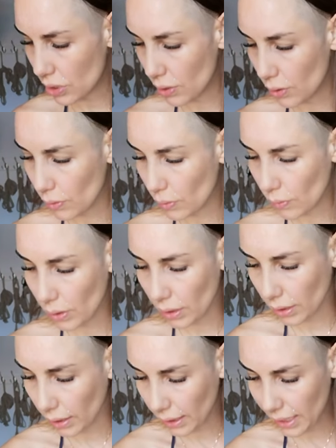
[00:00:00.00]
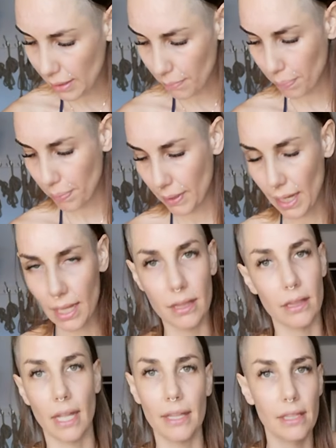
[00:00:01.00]
to leap
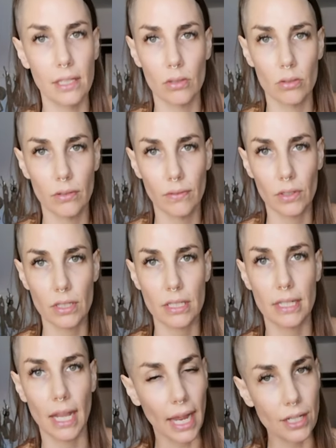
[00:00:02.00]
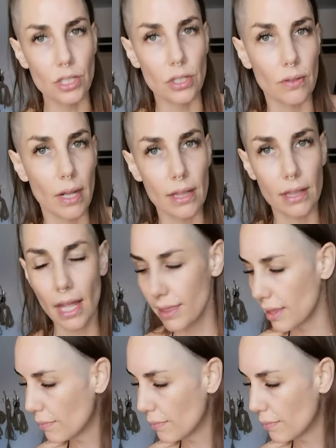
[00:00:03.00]
and let the universe catch you and let